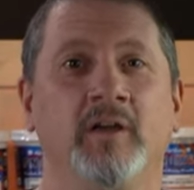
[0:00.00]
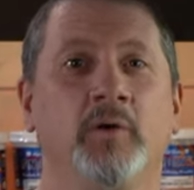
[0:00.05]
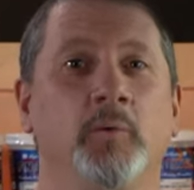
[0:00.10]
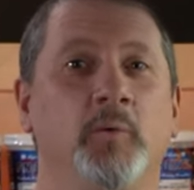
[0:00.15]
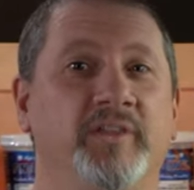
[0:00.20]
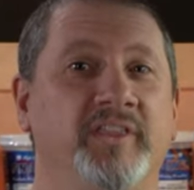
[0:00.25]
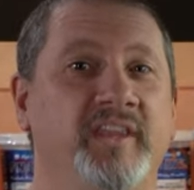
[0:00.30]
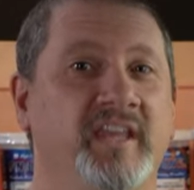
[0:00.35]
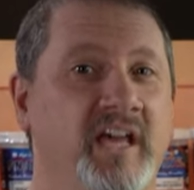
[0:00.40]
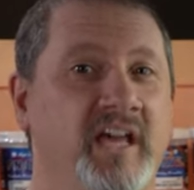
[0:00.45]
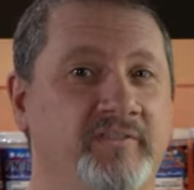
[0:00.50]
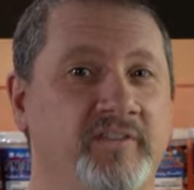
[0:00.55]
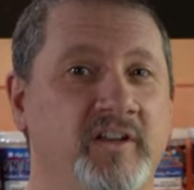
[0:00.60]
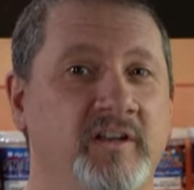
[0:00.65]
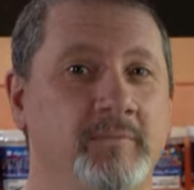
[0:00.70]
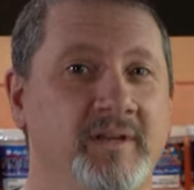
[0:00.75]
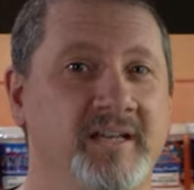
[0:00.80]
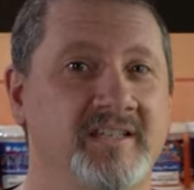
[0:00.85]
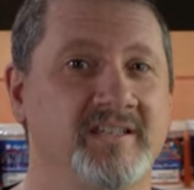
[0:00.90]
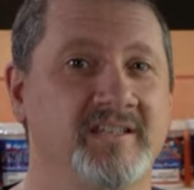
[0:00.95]
With the
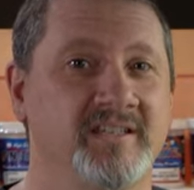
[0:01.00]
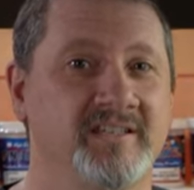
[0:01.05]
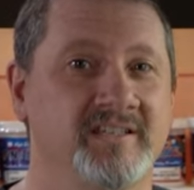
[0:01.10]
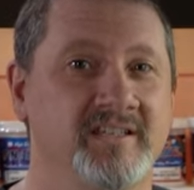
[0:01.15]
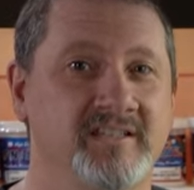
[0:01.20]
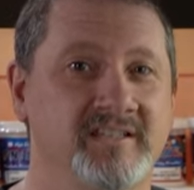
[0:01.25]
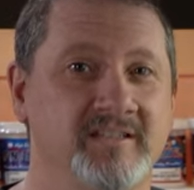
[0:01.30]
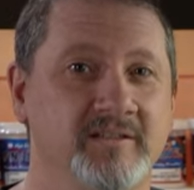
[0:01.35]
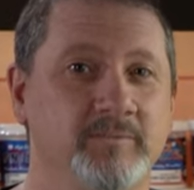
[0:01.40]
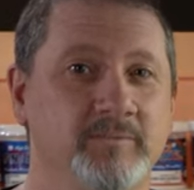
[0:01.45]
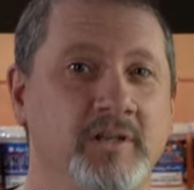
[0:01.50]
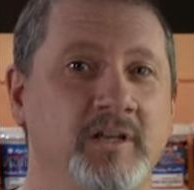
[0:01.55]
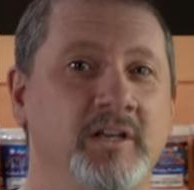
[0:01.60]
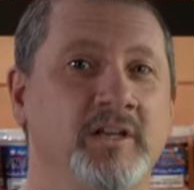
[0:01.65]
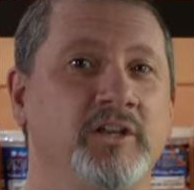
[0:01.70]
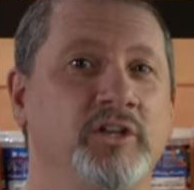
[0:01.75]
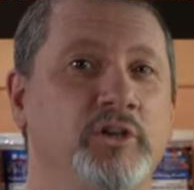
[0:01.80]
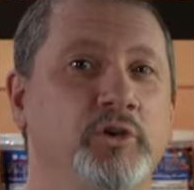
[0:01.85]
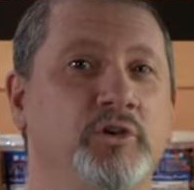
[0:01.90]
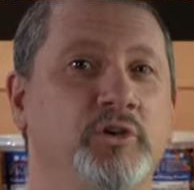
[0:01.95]
FN mixing system,
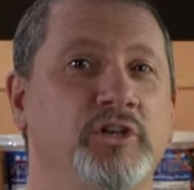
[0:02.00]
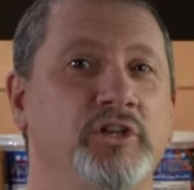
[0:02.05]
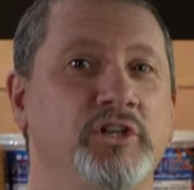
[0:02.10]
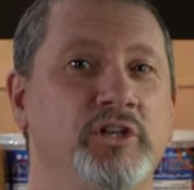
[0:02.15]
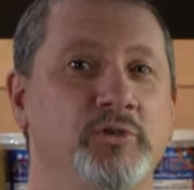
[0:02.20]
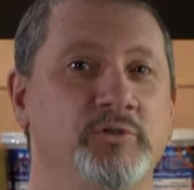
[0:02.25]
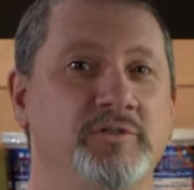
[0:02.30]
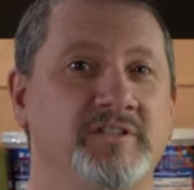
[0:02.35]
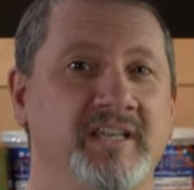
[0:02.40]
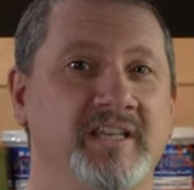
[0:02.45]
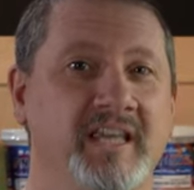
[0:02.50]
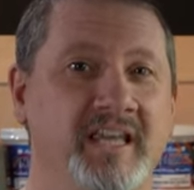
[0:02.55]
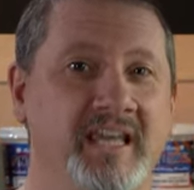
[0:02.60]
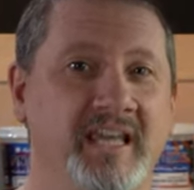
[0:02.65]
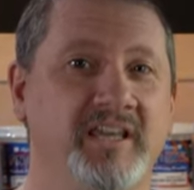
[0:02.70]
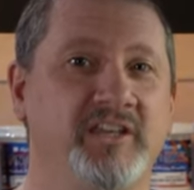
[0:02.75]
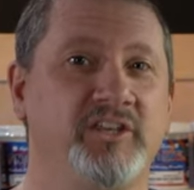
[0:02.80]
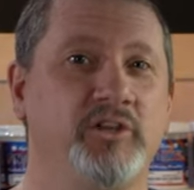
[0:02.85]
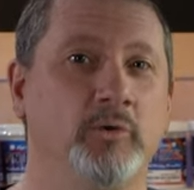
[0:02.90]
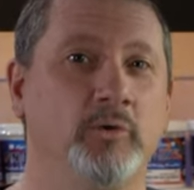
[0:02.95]
you can use the
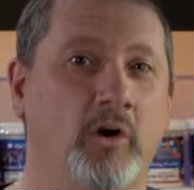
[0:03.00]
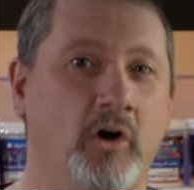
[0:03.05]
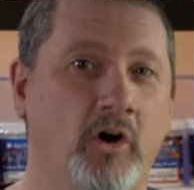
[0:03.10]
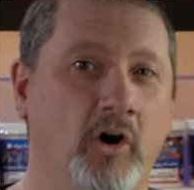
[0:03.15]
ink you